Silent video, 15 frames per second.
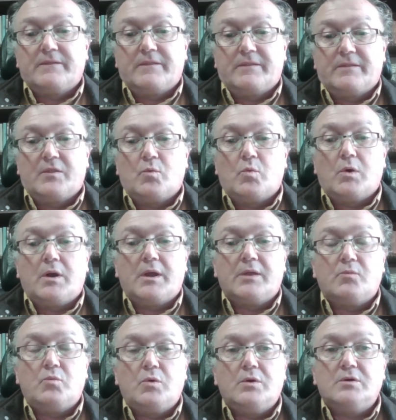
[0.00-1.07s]
the
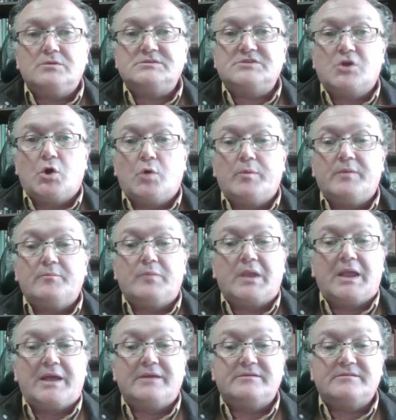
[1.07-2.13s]
wide world's
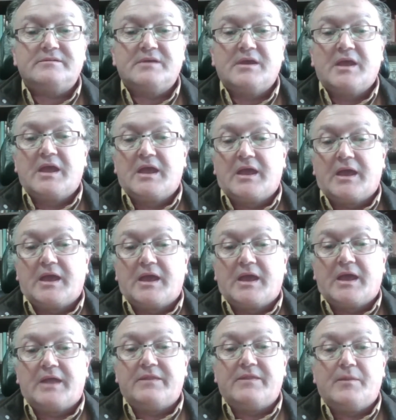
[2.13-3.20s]
commonplace,
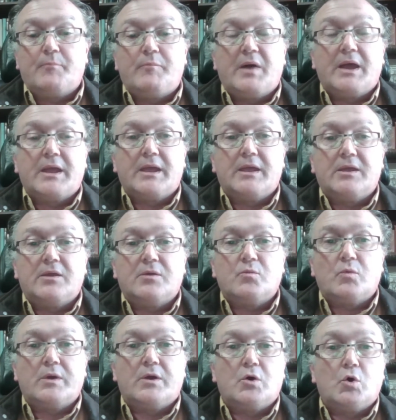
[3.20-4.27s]
and the bay
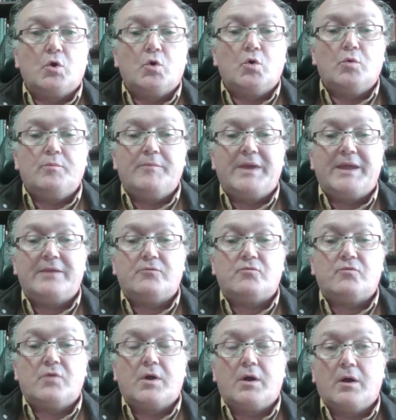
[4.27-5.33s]
where all
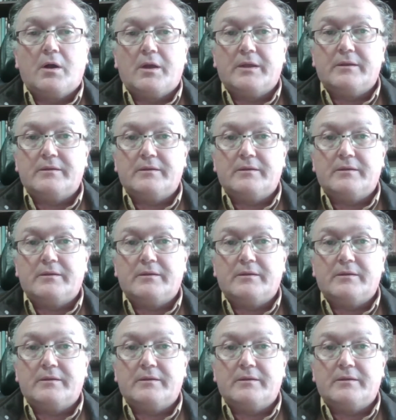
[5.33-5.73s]
men ride.